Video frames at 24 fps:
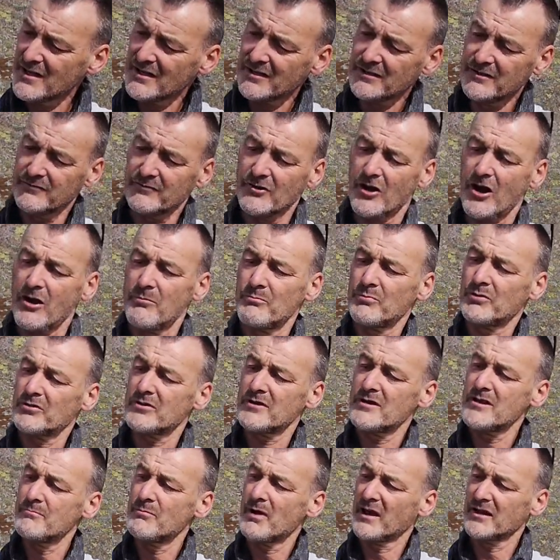you've got a
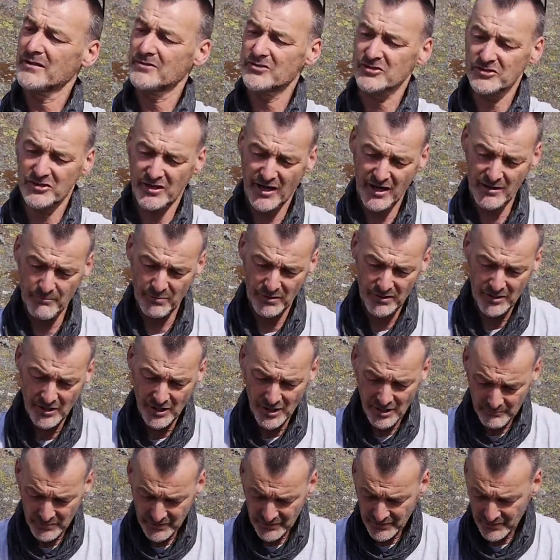pre-bent shape, but